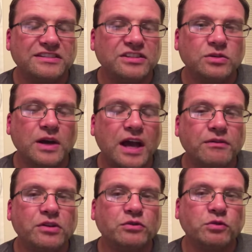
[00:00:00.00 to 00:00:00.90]
you have
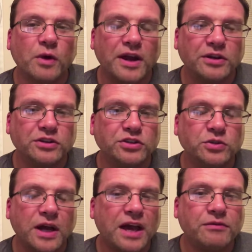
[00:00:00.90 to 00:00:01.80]
enough writers. You
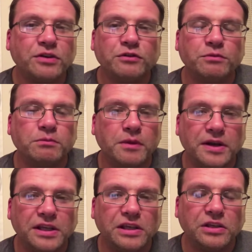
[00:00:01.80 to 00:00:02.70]
have enough
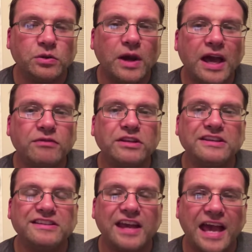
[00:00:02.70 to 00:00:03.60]
money. You have the
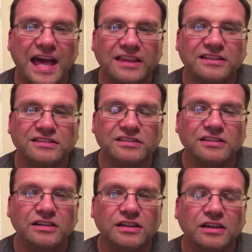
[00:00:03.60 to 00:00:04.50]
talent.
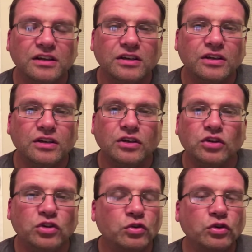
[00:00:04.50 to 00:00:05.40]

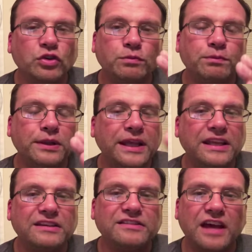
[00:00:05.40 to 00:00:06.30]
You could have planned
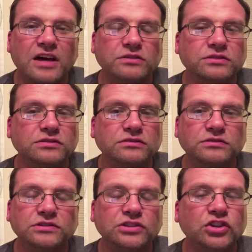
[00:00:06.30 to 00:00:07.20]
this out
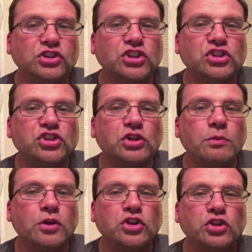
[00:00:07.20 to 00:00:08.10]
because there's so
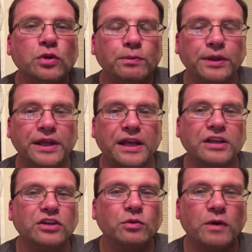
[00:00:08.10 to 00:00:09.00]
much to plan out.
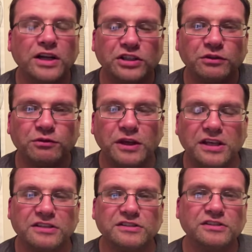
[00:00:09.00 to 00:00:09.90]
You could watch the
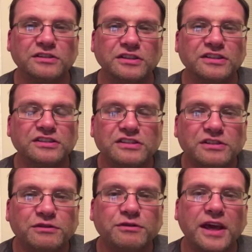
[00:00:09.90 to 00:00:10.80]
fans, listen to
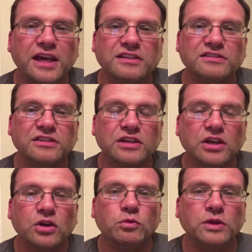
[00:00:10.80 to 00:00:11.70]
the fans,
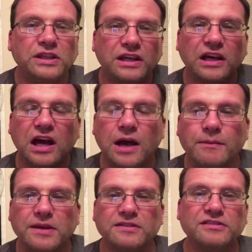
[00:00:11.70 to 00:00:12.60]
read the
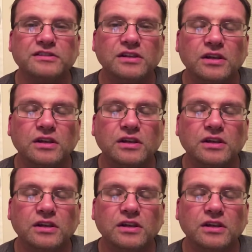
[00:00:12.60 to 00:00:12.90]
comments,